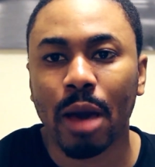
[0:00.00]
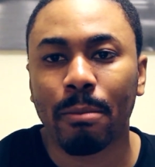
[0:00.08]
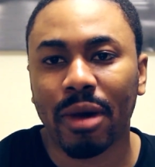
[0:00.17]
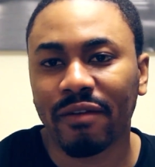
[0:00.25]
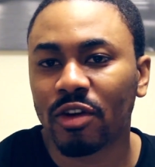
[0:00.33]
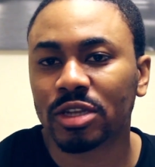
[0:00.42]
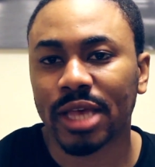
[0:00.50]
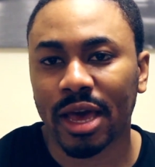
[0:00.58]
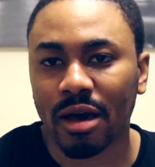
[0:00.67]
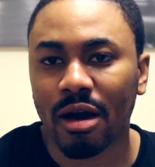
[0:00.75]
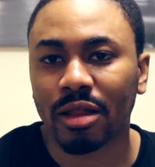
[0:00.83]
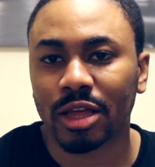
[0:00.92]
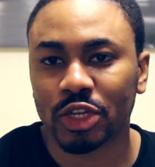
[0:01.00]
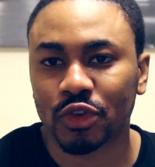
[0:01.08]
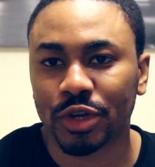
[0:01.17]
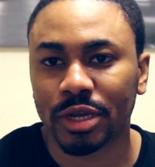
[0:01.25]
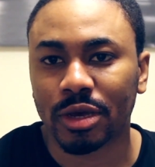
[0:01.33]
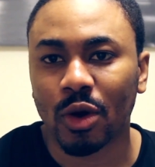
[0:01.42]
My first alcoholic
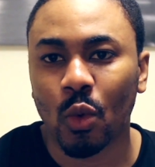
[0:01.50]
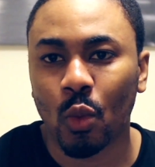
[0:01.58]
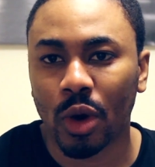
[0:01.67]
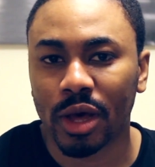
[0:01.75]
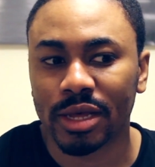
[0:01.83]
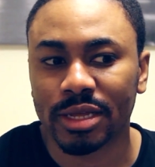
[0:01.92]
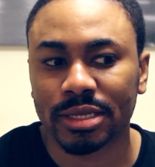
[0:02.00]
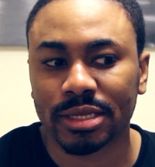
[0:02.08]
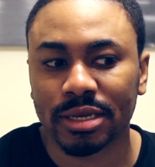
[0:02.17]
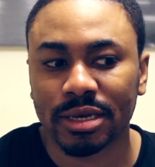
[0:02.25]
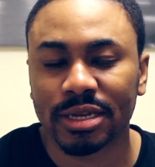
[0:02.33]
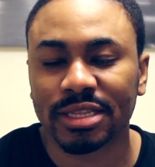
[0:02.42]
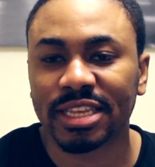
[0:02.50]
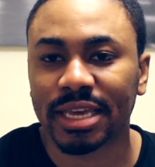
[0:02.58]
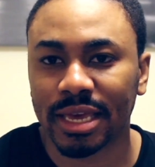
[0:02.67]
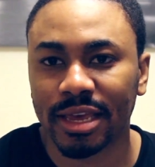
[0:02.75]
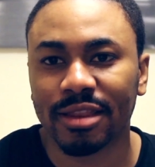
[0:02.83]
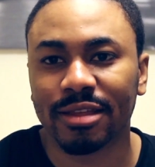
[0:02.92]
drink was
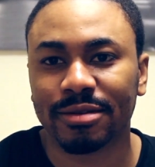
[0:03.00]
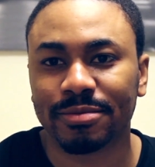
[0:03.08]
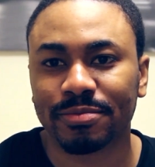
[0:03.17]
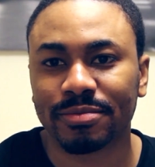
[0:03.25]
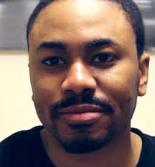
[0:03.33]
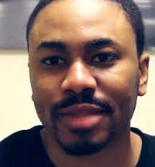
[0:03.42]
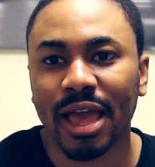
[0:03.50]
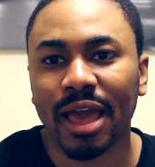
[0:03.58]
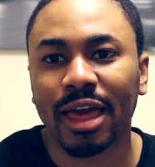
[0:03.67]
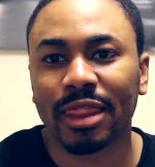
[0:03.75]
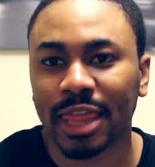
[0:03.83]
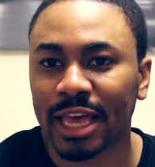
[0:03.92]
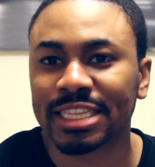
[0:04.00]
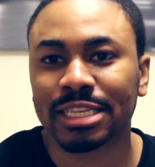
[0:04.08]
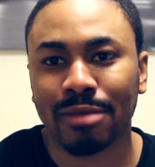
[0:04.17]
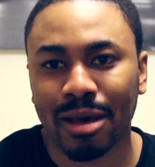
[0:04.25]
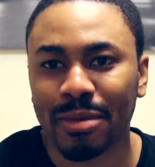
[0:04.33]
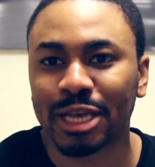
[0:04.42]
tequila. Thanks
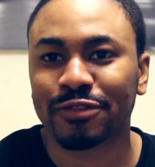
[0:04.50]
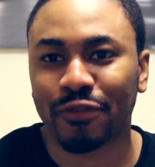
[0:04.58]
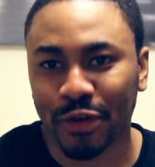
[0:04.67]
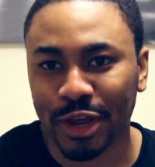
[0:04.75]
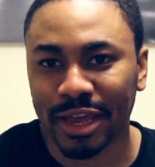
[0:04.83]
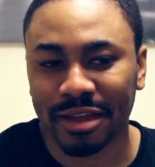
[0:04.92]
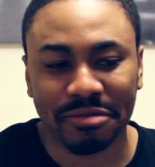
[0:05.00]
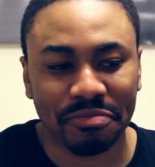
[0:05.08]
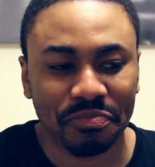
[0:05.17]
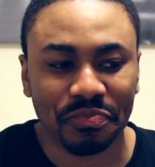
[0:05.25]
to my best friend.